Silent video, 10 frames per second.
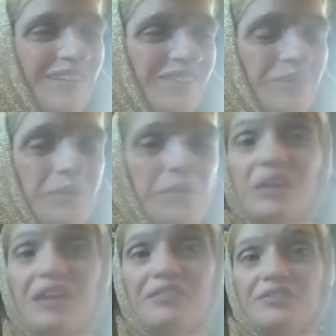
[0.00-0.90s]
So we
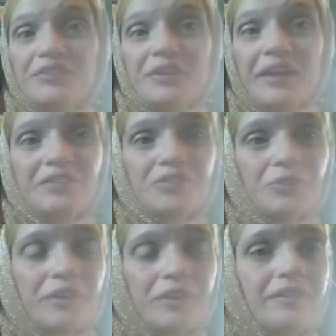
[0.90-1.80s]
would love if you guys
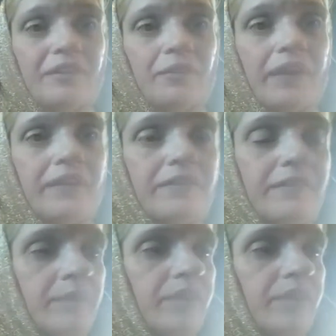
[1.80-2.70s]
join us in the
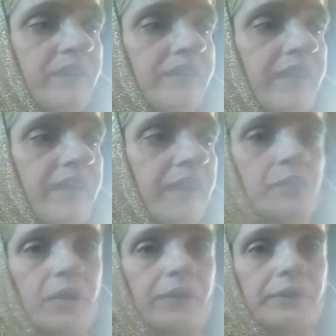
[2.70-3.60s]
raid between today and
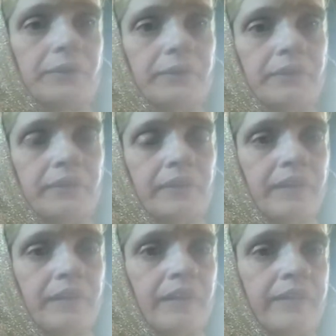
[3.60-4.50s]
tomorrow,
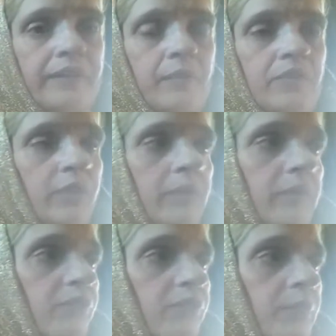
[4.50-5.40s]
and come and join me for